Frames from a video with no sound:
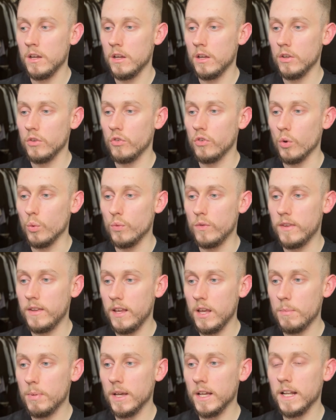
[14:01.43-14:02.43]
So
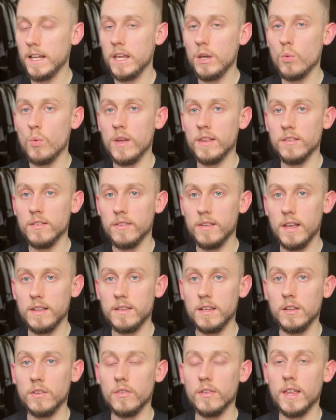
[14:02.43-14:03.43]
typically when
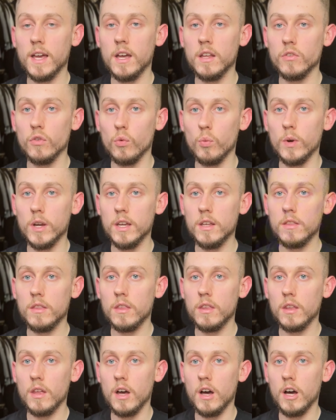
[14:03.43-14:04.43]
setting stance
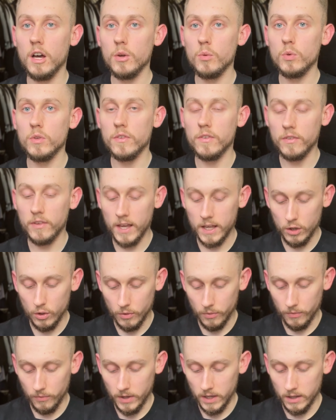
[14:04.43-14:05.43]
width, I would set
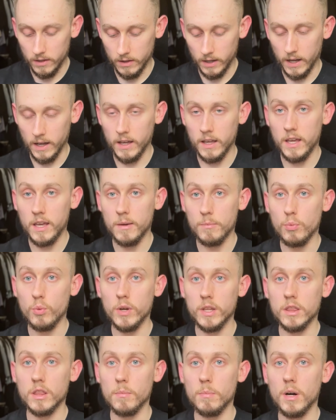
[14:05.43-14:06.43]
your feet at hip
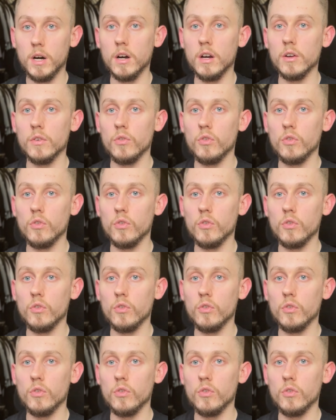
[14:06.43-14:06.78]
width apart.